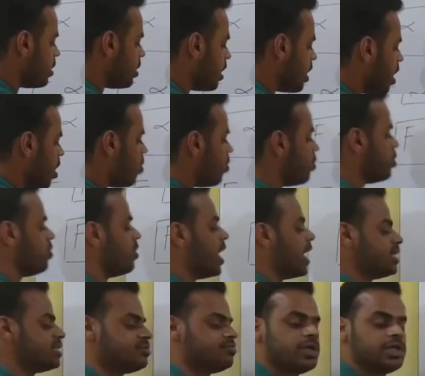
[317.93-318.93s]
Now you
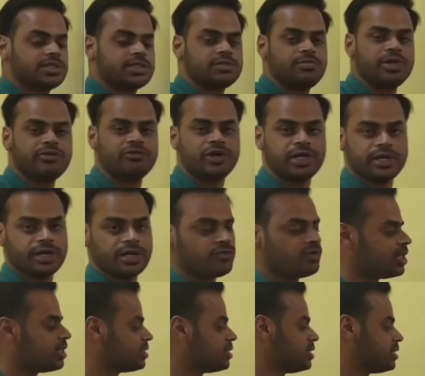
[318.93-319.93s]
guys must be wondering
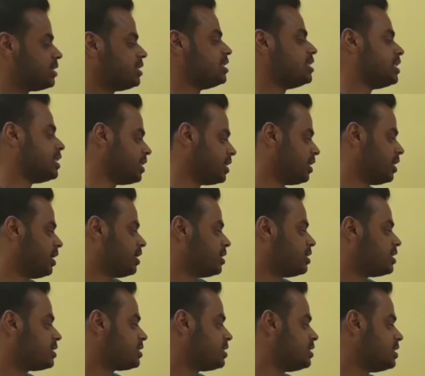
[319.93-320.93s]
what is this g.
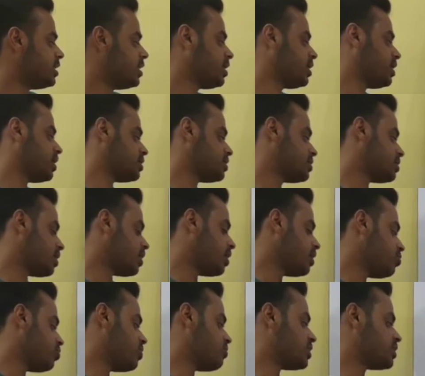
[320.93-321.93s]
This g is a
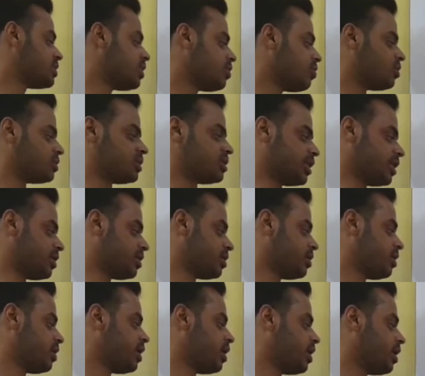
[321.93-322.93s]
universal constant,
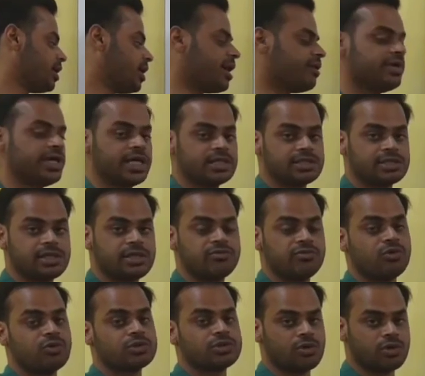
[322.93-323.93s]
a gravitational
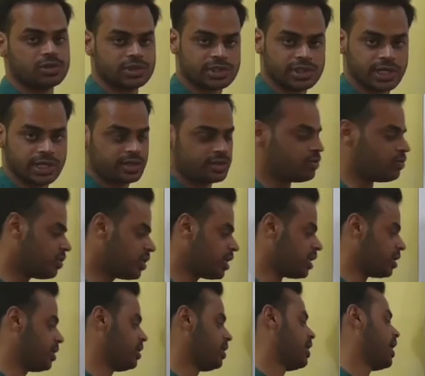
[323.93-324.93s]
force constant,
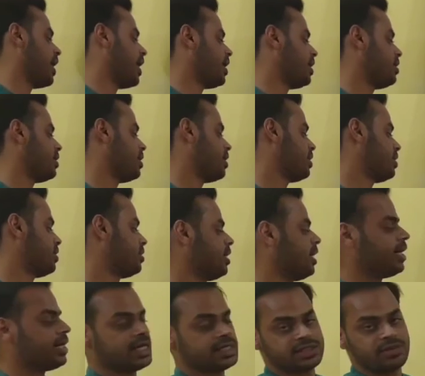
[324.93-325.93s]
okay, and
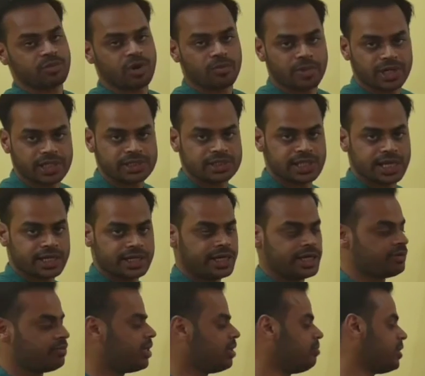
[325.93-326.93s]
it has the properties that
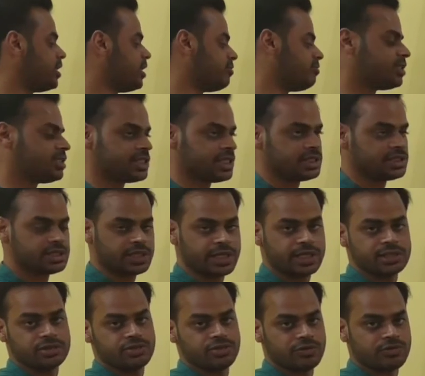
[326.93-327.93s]
it will never change,
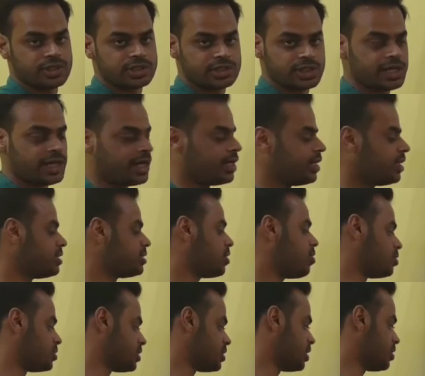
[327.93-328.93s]
it is universal and it is a
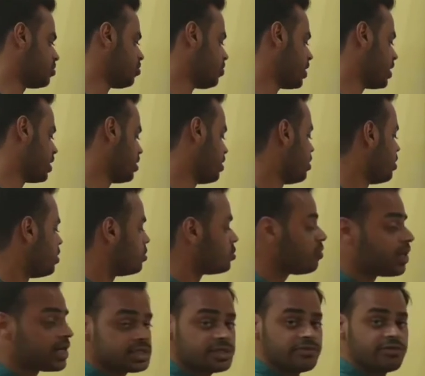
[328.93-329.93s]
constant, okay. So
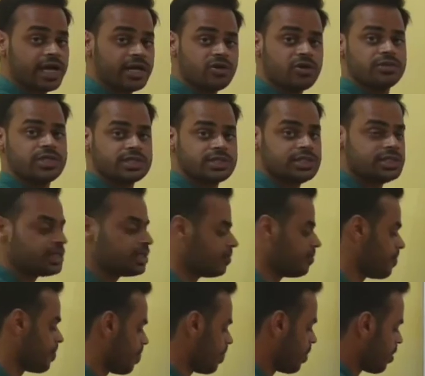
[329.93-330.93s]
what is the value of this
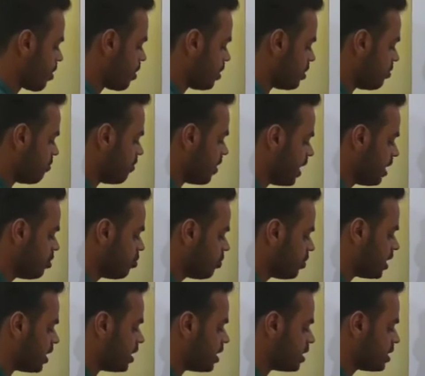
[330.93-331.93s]
g? The
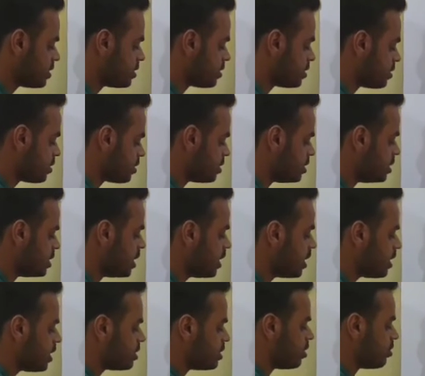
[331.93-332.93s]
value is
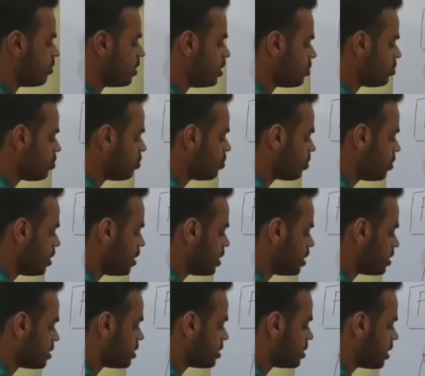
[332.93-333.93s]
g is equal to
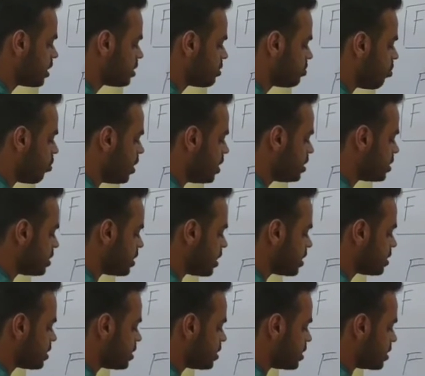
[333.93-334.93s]

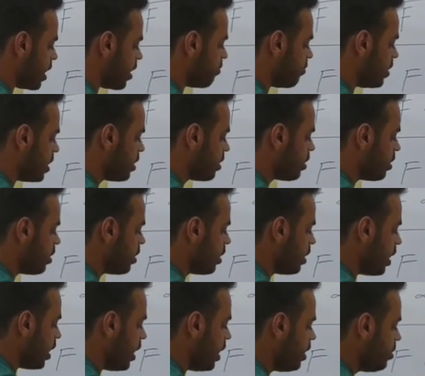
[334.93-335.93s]
6.67
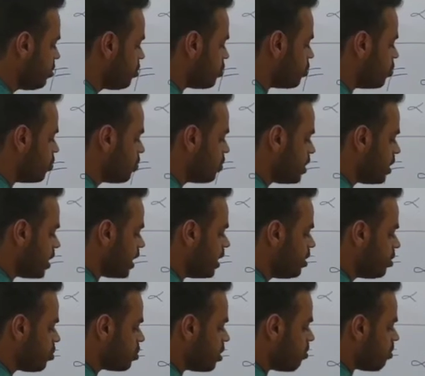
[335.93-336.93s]
into
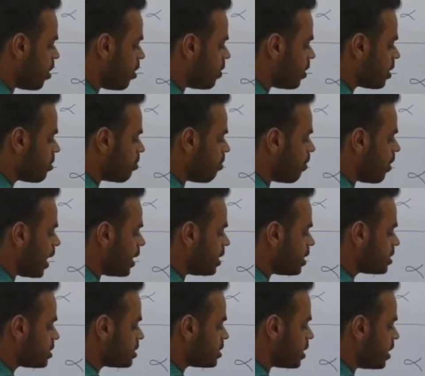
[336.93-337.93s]
10 to the power
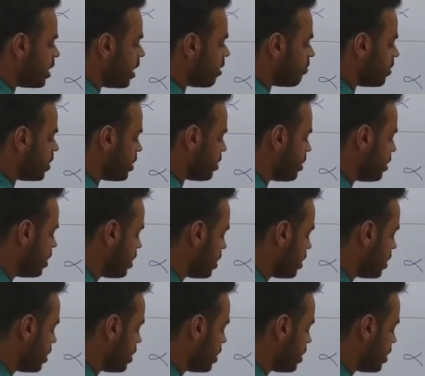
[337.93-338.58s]
minus 11.